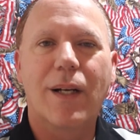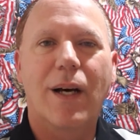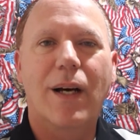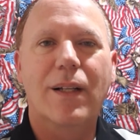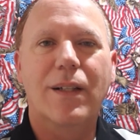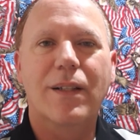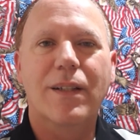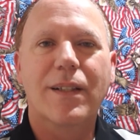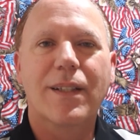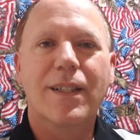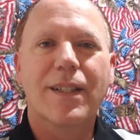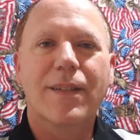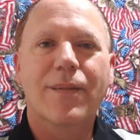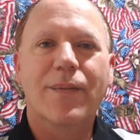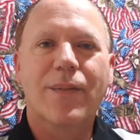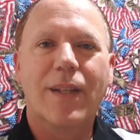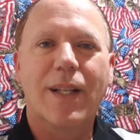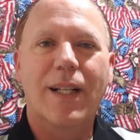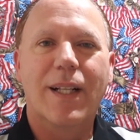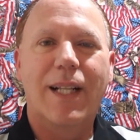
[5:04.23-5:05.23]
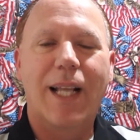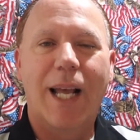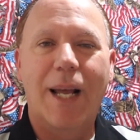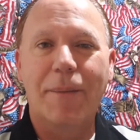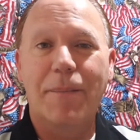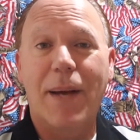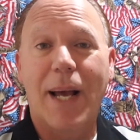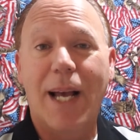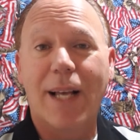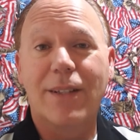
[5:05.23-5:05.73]
dollar that that
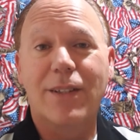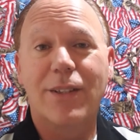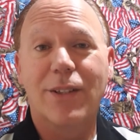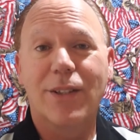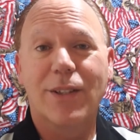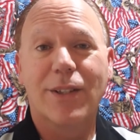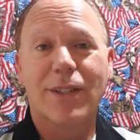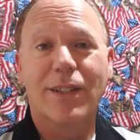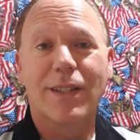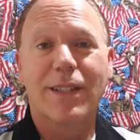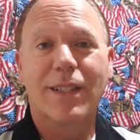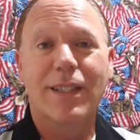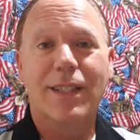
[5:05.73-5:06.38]
passenger